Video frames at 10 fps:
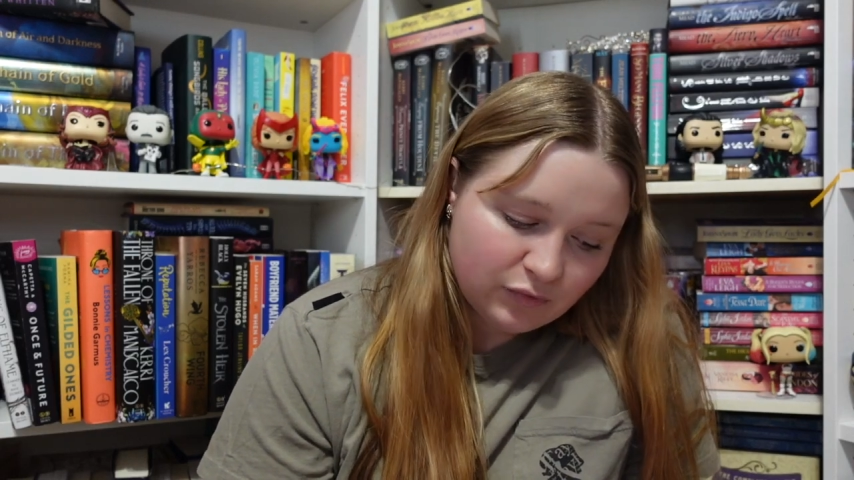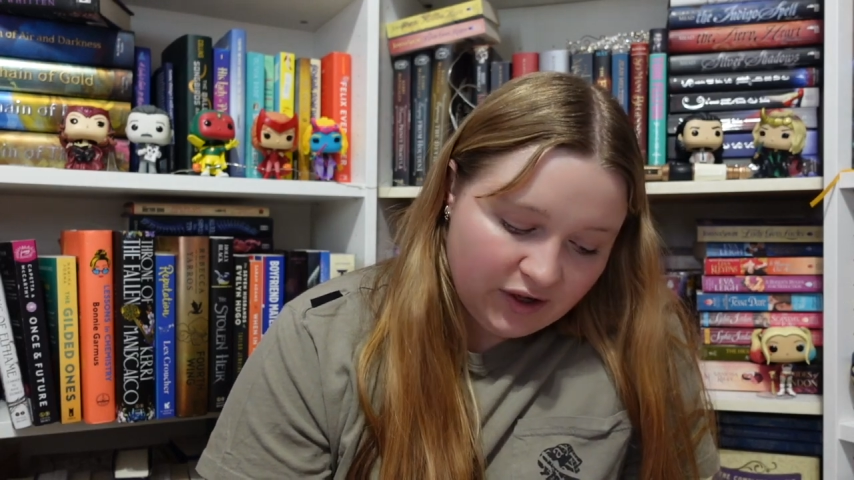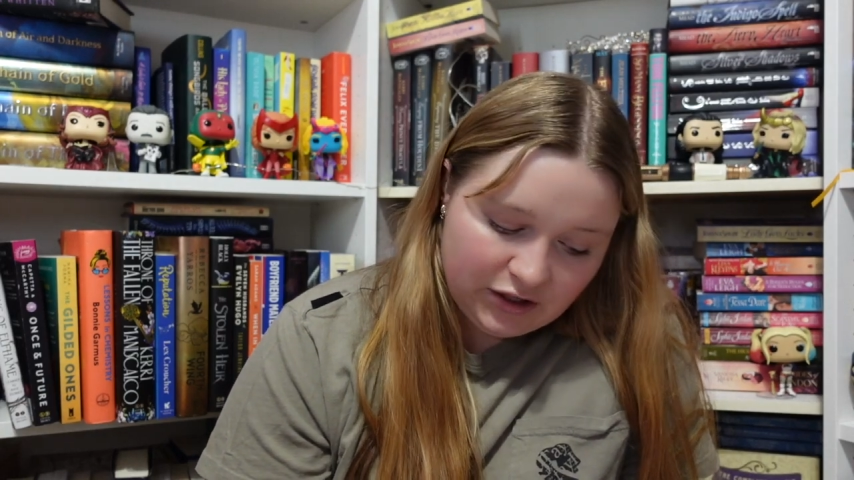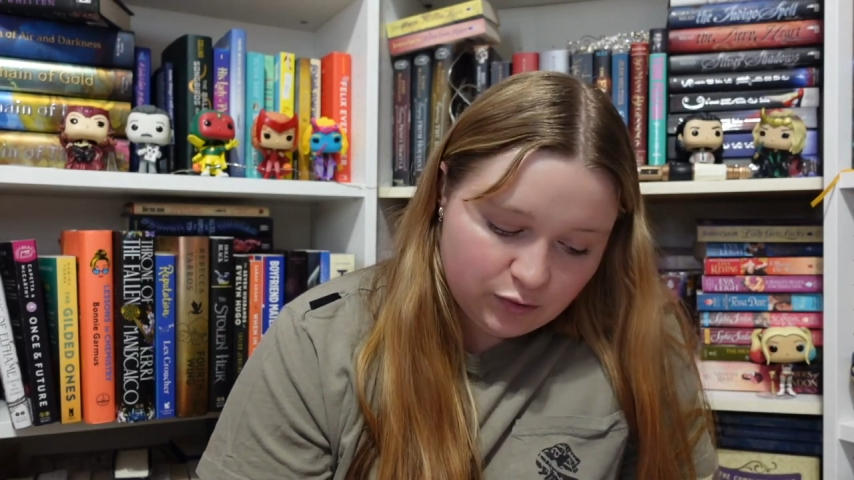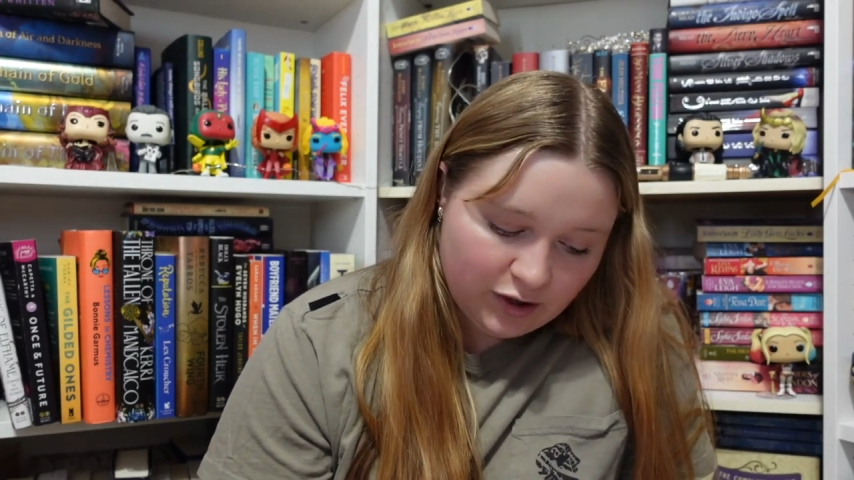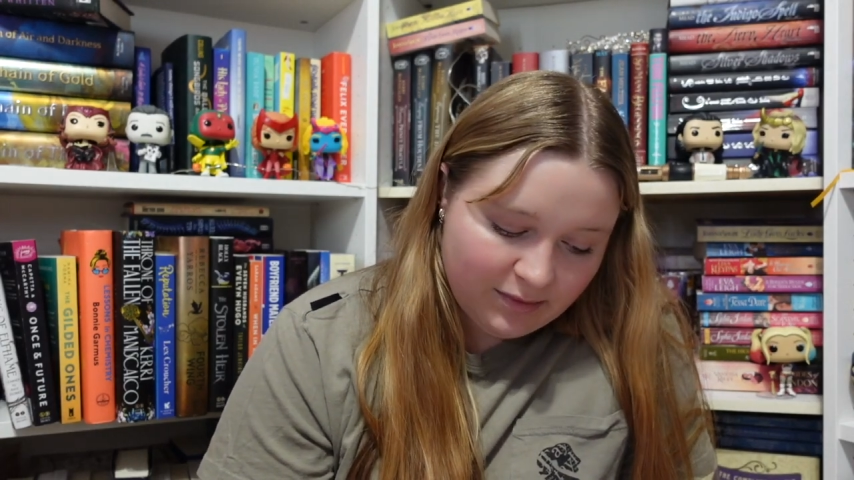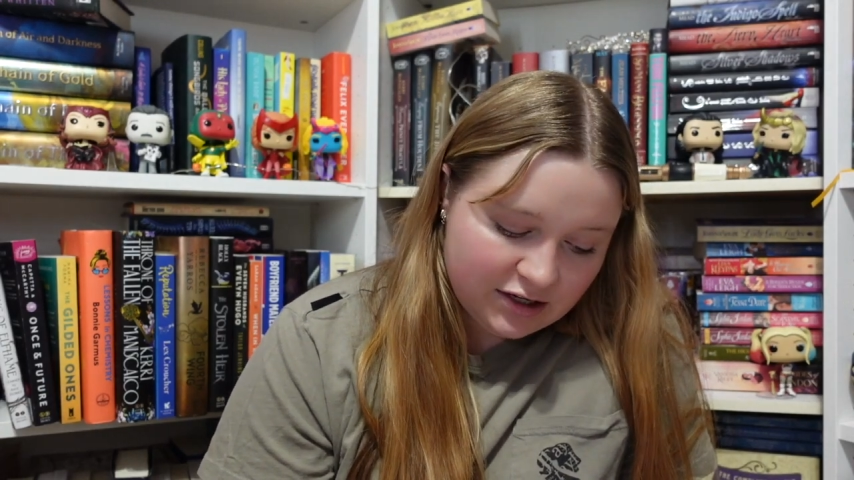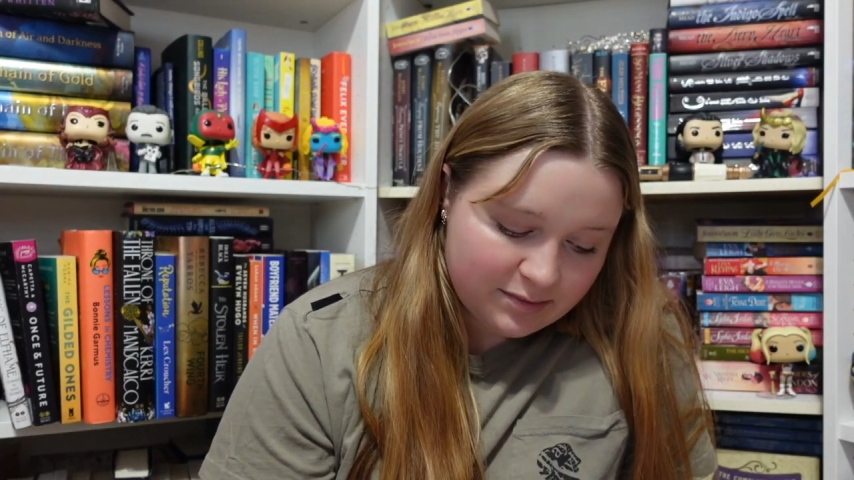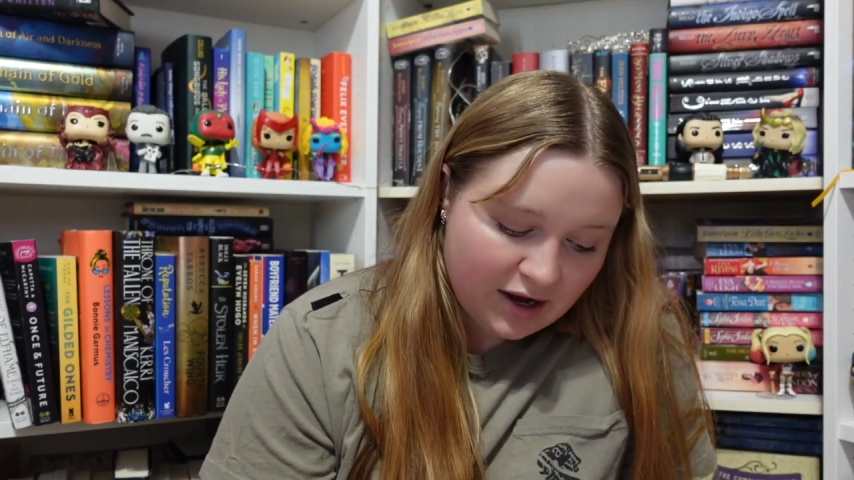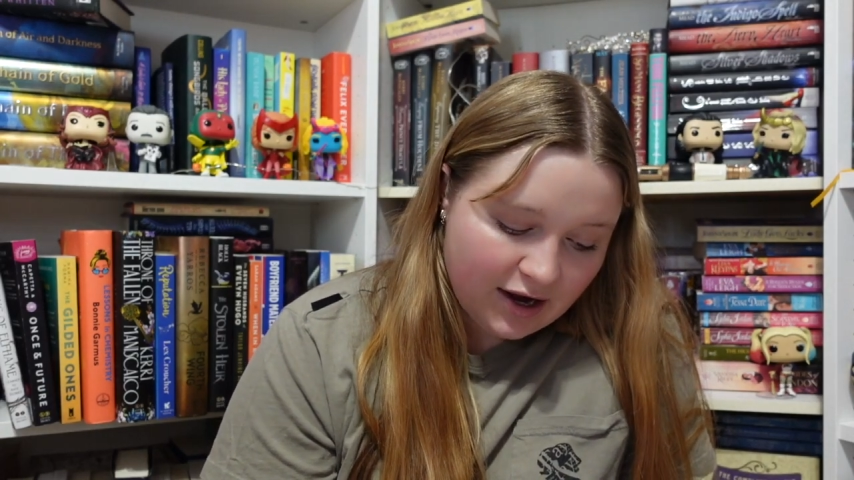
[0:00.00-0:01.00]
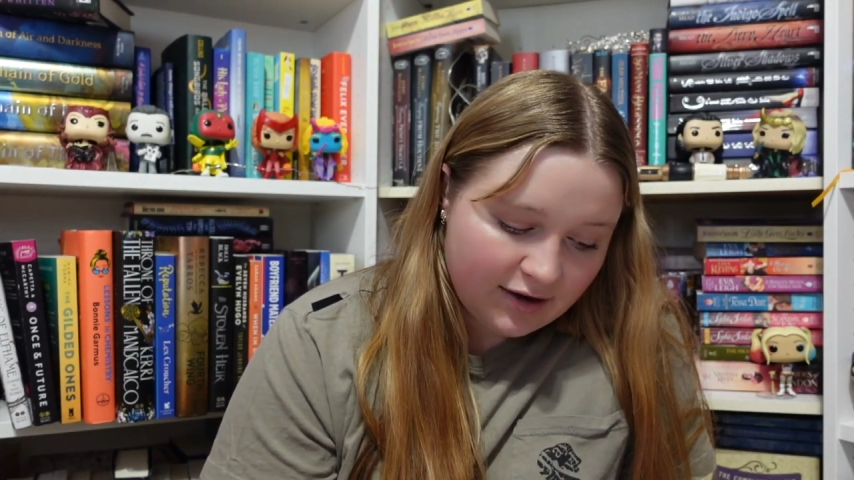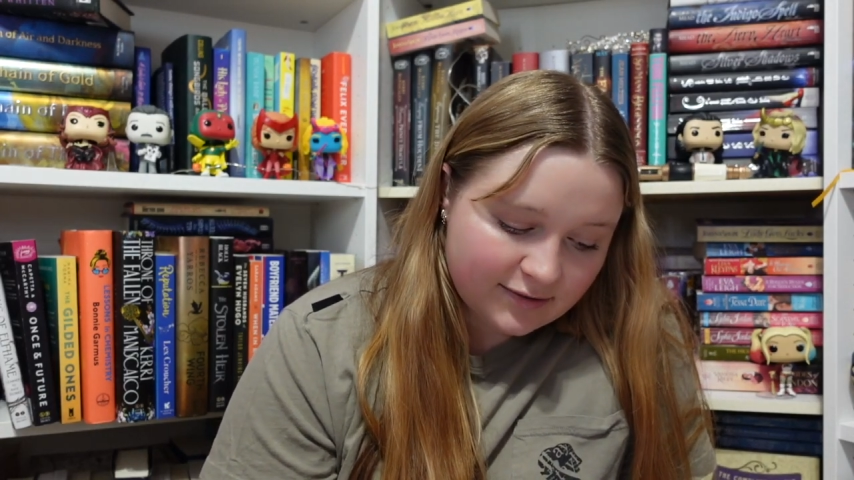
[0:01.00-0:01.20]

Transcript: running 20 minutes behind.